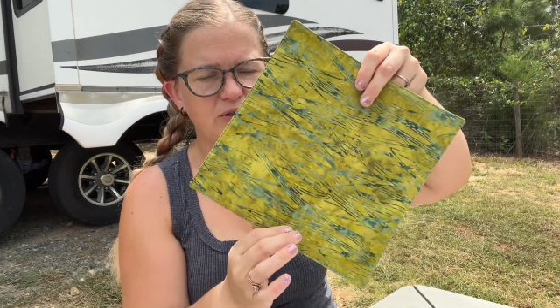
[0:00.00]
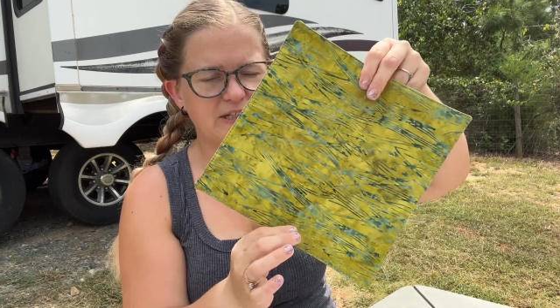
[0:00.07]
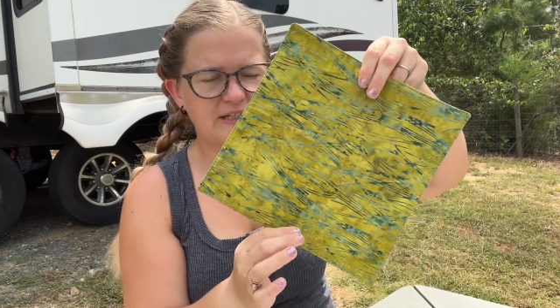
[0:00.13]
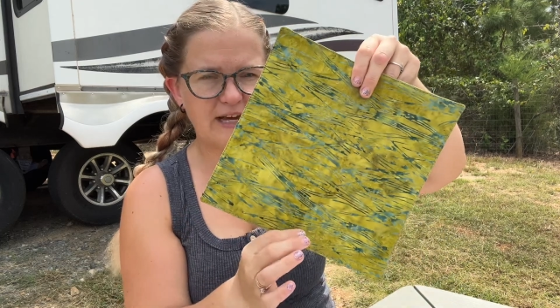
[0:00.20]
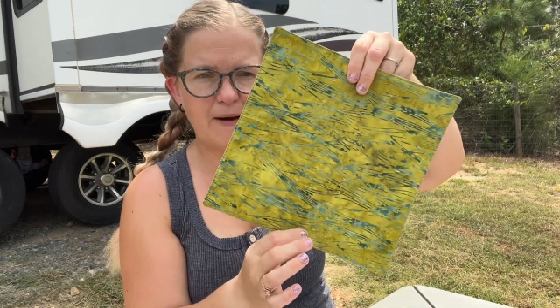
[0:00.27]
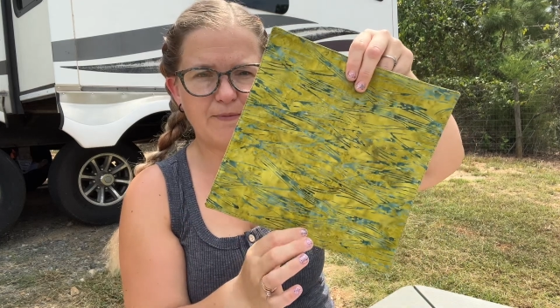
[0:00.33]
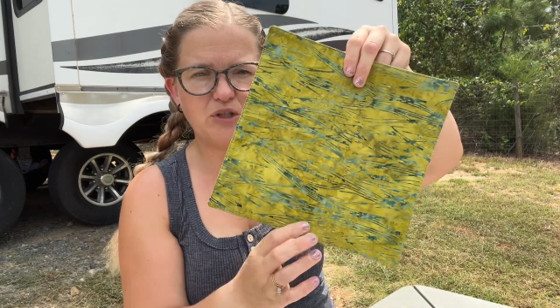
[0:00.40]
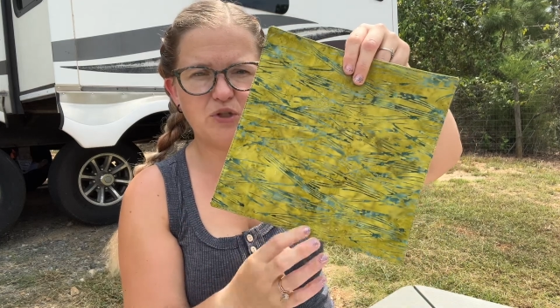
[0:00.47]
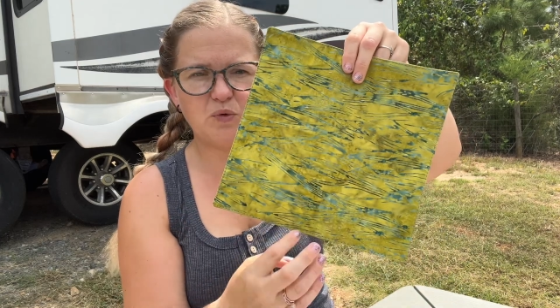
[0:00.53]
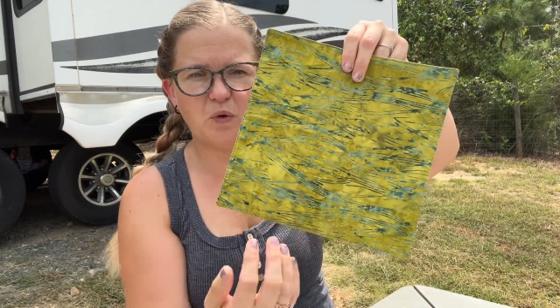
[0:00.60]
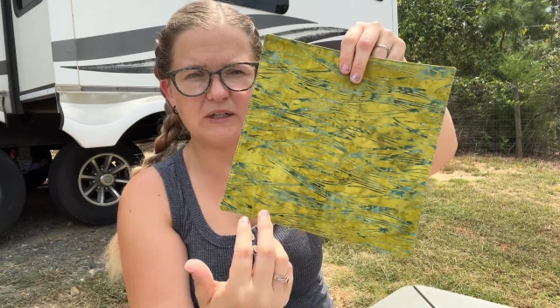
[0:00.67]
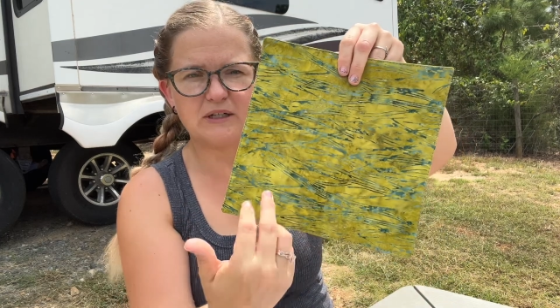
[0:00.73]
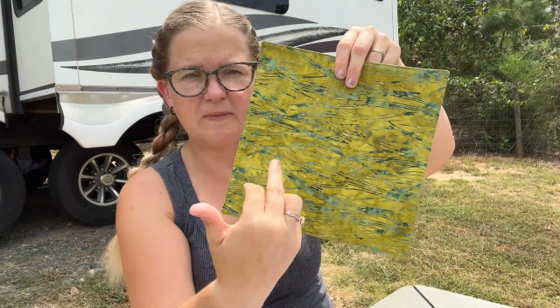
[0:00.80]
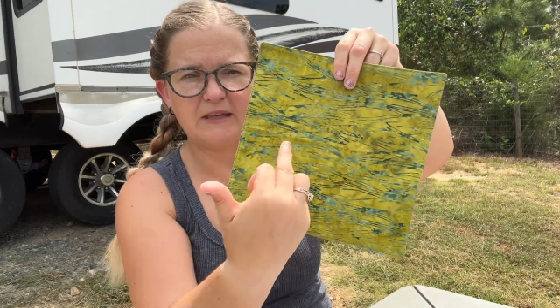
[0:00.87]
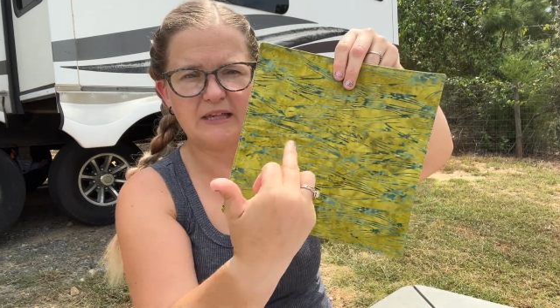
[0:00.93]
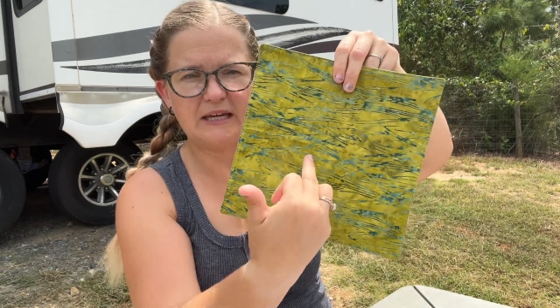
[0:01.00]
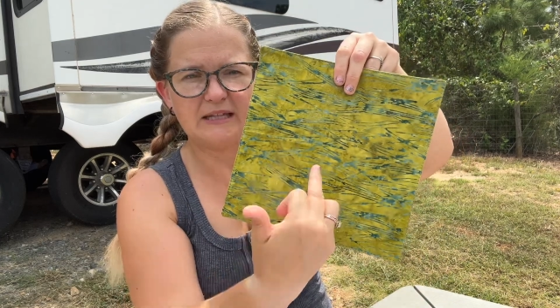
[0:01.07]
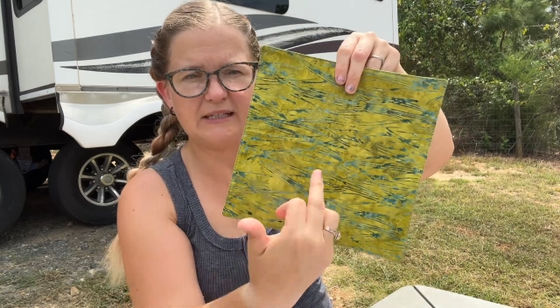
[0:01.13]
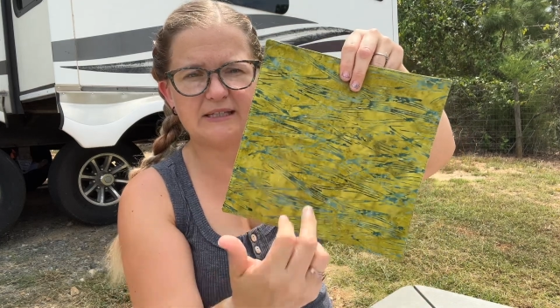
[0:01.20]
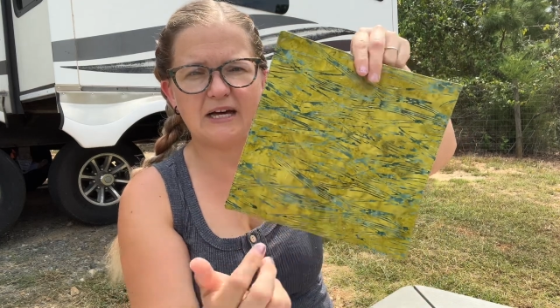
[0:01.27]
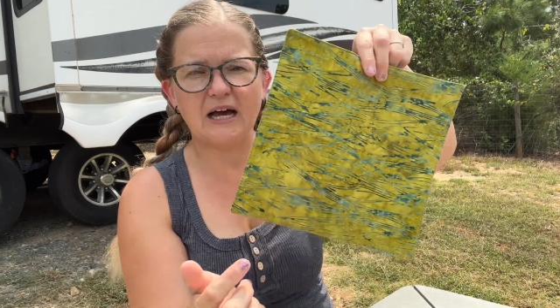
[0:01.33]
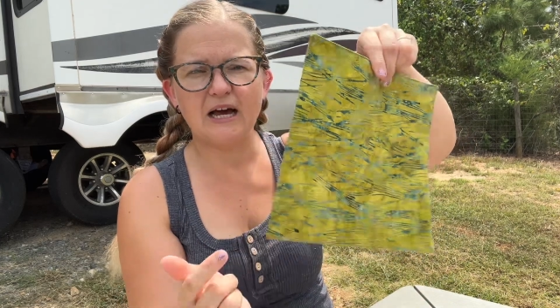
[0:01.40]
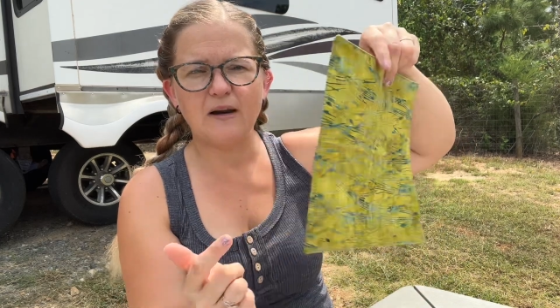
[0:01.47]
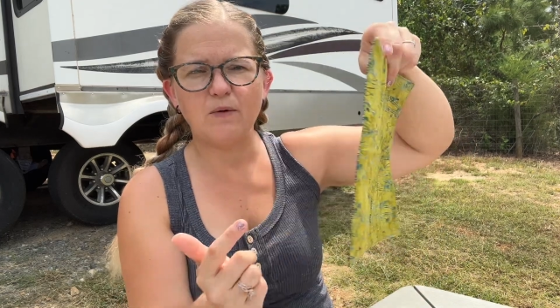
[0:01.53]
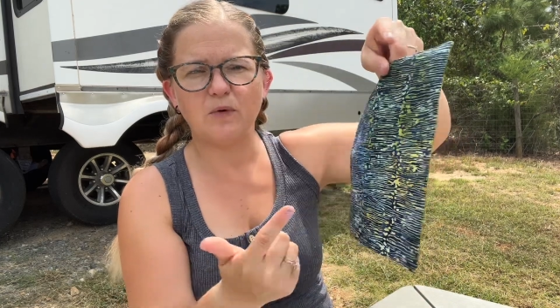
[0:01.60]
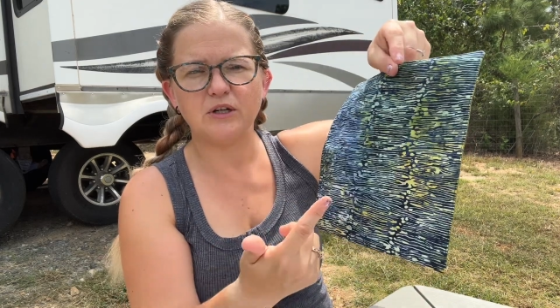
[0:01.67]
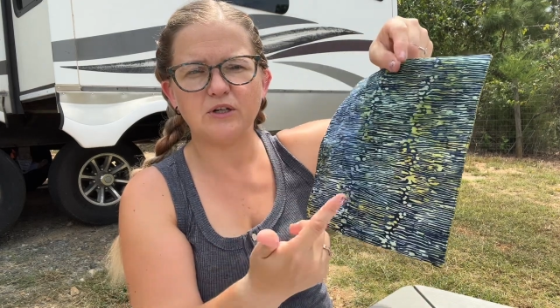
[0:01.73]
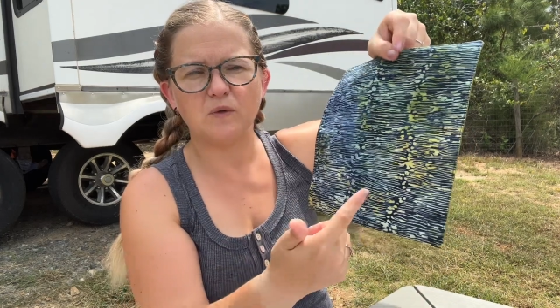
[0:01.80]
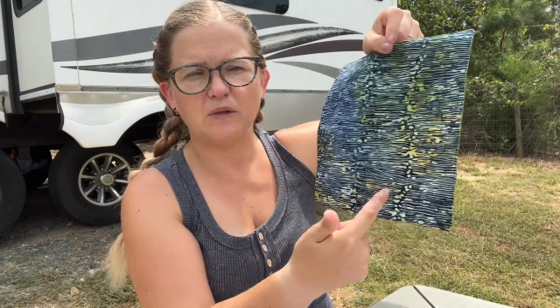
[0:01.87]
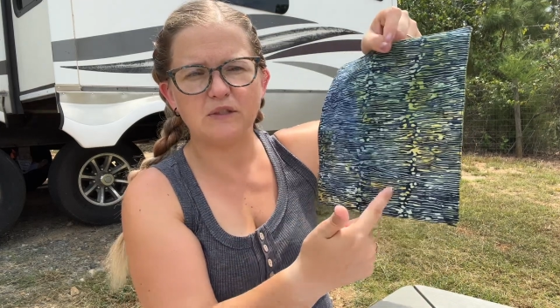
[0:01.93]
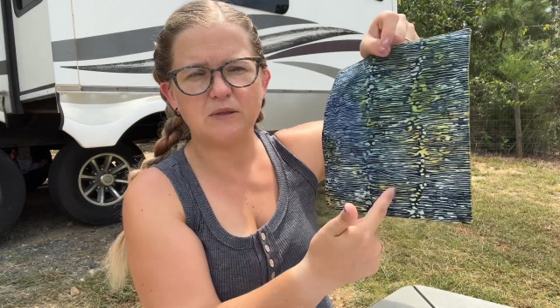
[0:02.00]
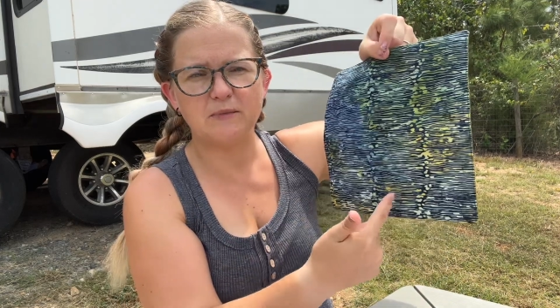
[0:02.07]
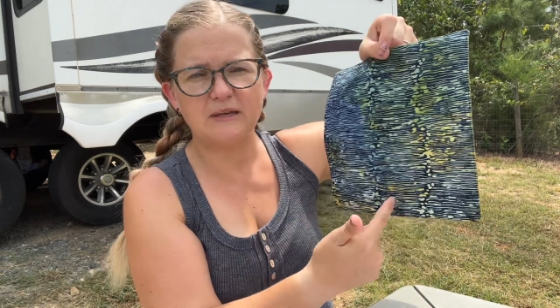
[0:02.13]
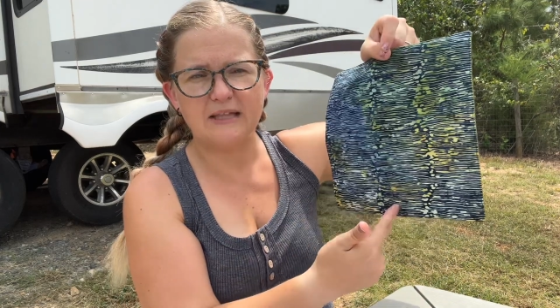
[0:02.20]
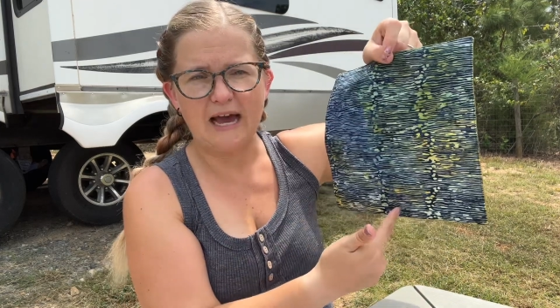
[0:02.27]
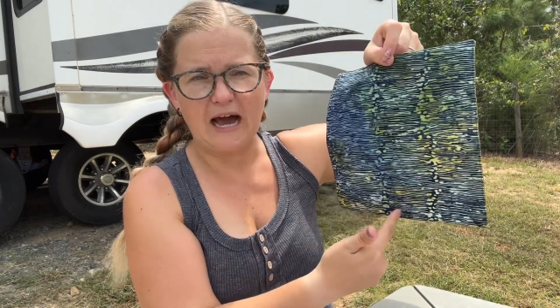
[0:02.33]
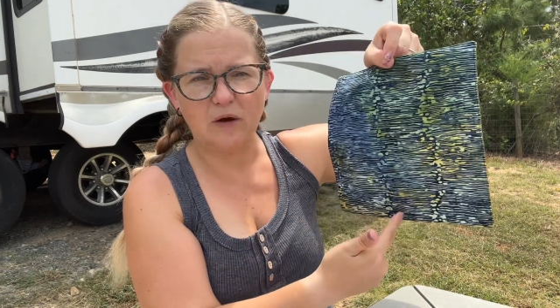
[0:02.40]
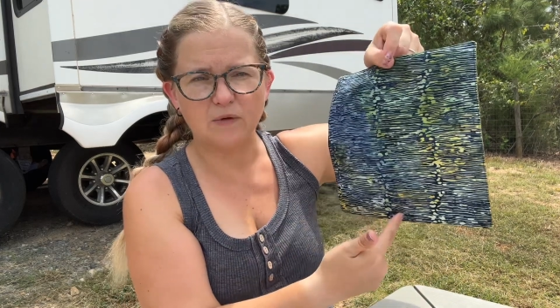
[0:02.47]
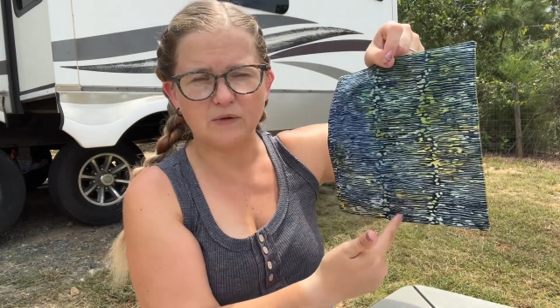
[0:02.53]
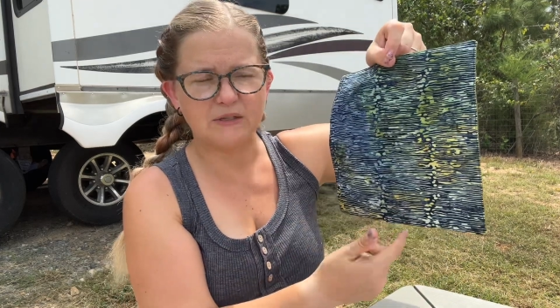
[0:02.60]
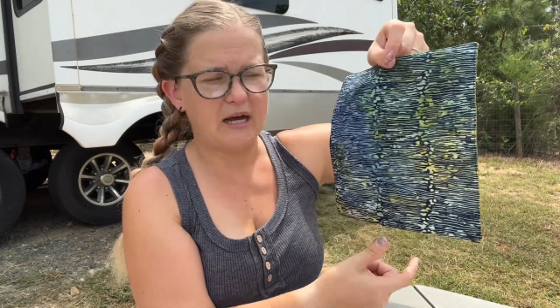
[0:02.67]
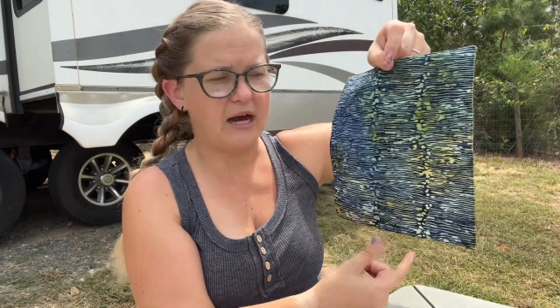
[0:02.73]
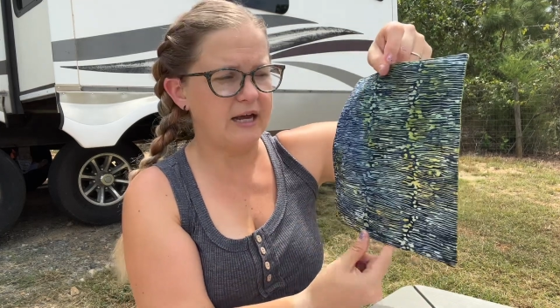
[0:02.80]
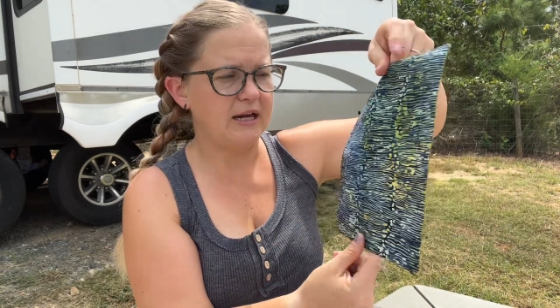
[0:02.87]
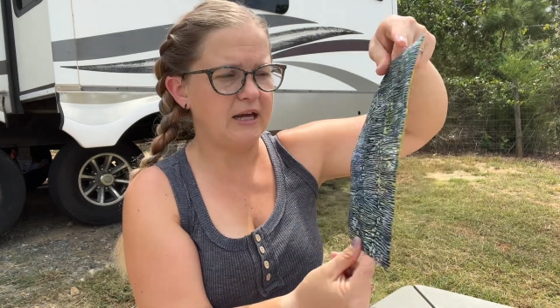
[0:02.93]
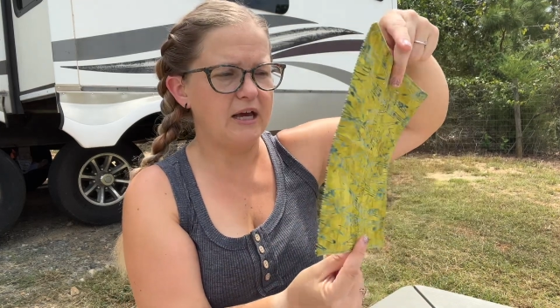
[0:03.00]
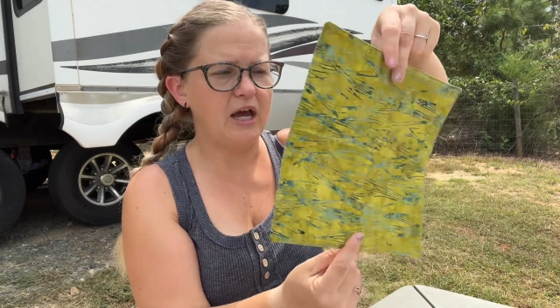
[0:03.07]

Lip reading: decide what you want to be the inside and what you want to be the outside.